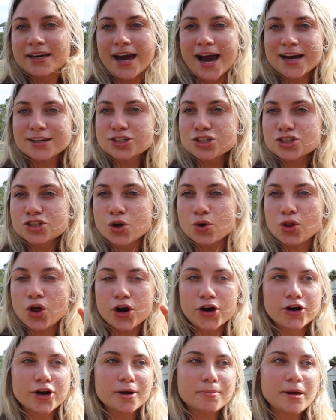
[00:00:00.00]
Cash is no
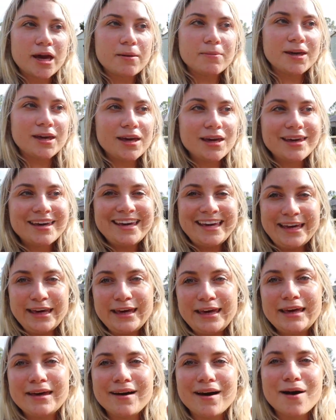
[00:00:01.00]
longer a baby,
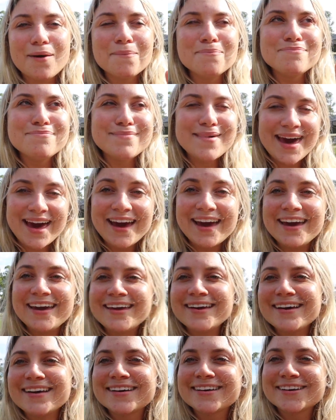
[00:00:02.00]
he
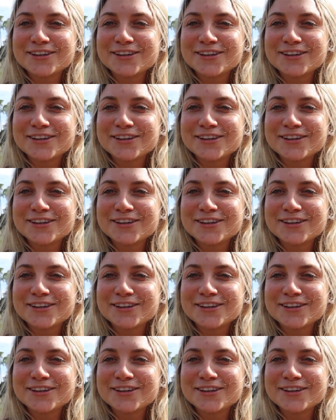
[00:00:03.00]
may,